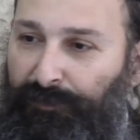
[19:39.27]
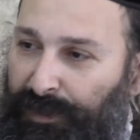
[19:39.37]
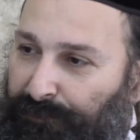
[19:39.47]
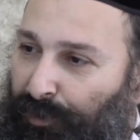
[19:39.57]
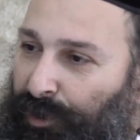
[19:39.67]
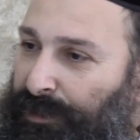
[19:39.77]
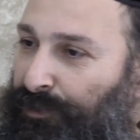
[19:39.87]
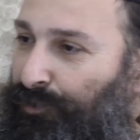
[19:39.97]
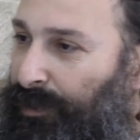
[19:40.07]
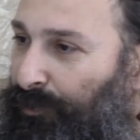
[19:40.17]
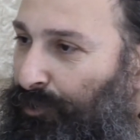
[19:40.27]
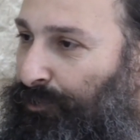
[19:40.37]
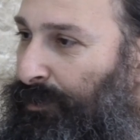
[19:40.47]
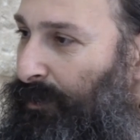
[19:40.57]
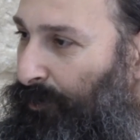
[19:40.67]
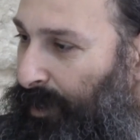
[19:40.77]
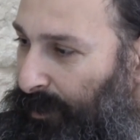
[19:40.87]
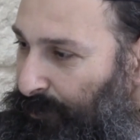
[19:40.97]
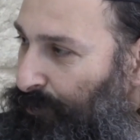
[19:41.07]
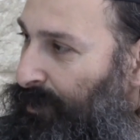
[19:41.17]
This boy is doing good,
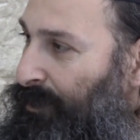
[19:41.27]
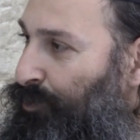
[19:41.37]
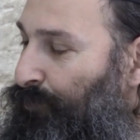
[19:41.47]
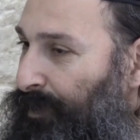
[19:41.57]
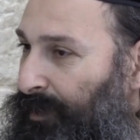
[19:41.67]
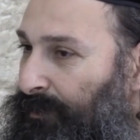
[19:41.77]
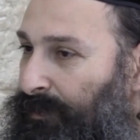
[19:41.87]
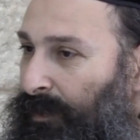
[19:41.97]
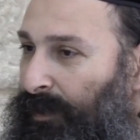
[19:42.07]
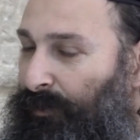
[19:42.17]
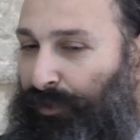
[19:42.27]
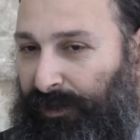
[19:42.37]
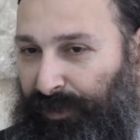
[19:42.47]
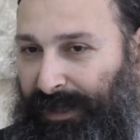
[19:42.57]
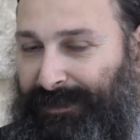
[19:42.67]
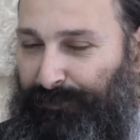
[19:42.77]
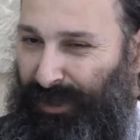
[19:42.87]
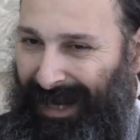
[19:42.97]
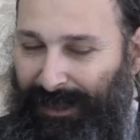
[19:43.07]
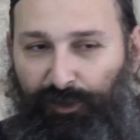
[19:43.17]
okay, you need 2 minutes. Whatever it is,
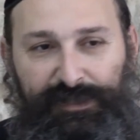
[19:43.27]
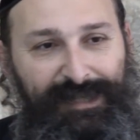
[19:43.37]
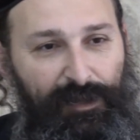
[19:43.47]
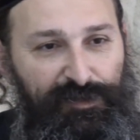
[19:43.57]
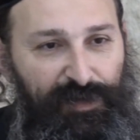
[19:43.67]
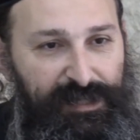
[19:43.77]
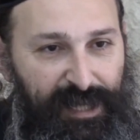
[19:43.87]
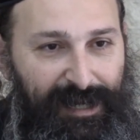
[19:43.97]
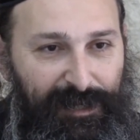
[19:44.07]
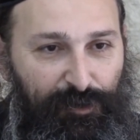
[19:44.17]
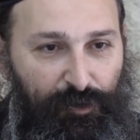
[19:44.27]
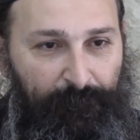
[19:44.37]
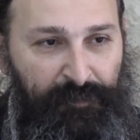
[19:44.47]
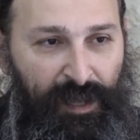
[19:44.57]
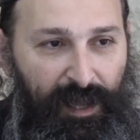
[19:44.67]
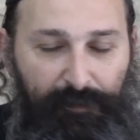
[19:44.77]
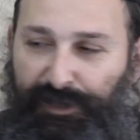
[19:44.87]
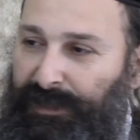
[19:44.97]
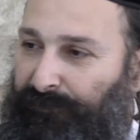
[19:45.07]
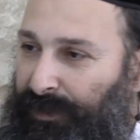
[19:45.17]
I know it sounds very technical, I'm
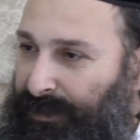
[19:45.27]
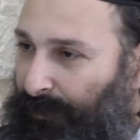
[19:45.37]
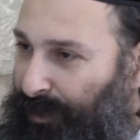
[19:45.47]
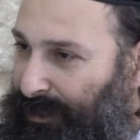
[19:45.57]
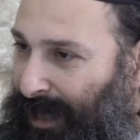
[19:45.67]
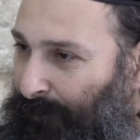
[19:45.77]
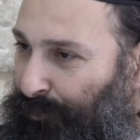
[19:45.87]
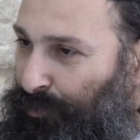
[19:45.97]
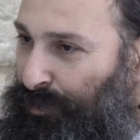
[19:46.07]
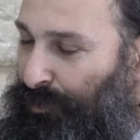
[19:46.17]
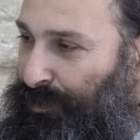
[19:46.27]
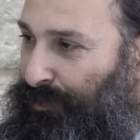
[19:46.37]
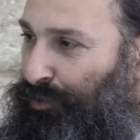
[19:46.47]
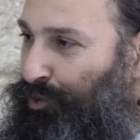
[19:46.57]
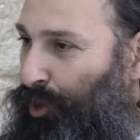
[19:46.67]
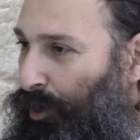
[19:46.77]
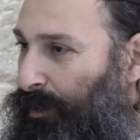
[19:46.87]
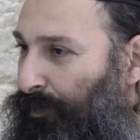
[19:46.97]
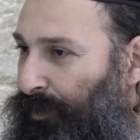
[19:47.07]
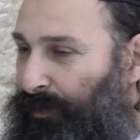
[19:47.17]
just giving some examples, because to talk
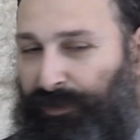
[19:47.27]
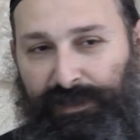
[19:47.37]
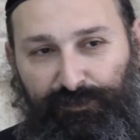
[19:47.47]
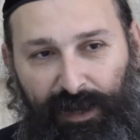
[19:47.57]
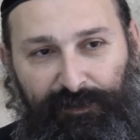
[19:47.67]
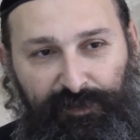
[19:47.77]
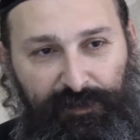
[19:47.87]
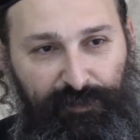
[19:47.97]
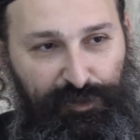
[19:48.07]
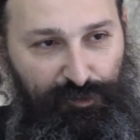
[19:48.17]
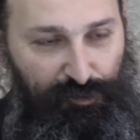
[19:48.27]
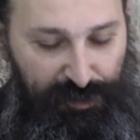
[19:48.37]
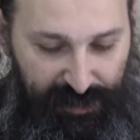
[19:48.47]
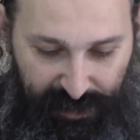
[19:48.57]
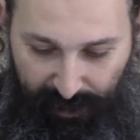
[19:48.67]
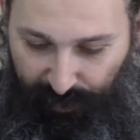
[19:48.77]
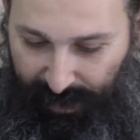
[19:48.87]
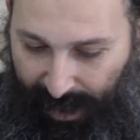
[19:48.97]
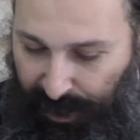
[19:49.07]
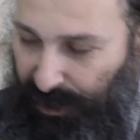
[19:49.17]
in theory is one thing, but to see how it
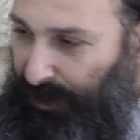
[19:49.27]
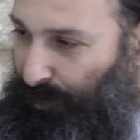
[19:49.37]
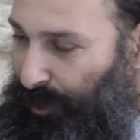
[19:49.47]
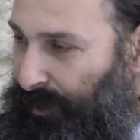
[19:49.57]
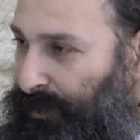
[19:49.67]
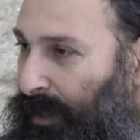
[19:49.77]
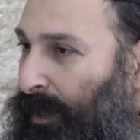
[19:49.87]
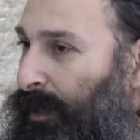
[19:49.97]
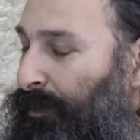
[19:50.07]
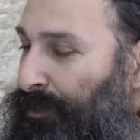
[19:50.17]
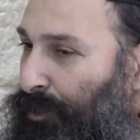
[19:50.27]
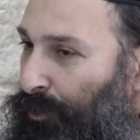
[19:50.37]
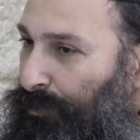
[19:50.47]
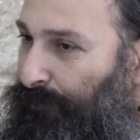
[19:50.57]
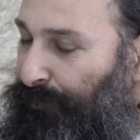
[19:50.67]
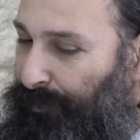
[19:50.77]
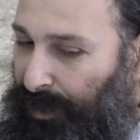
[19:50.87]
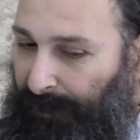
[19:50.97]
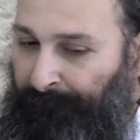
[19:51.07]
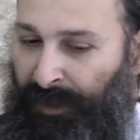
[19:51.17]
actually works, that's a whole different
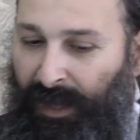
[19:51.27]
thing.